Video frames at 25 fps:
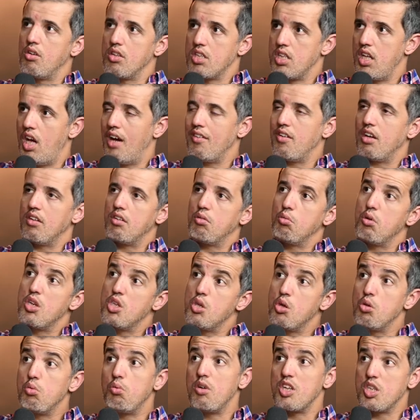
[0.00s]
Yugoslavia,
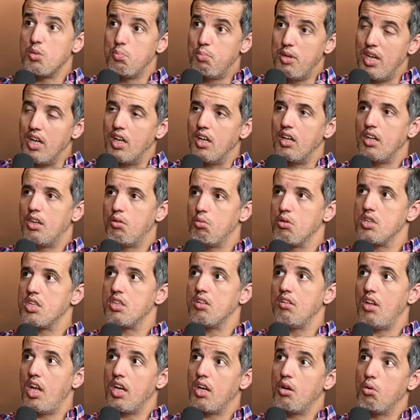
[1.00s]
it was big. It
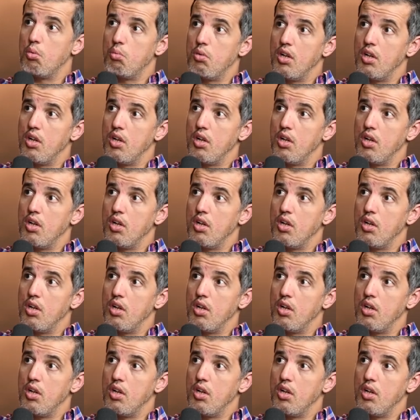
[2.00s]
was like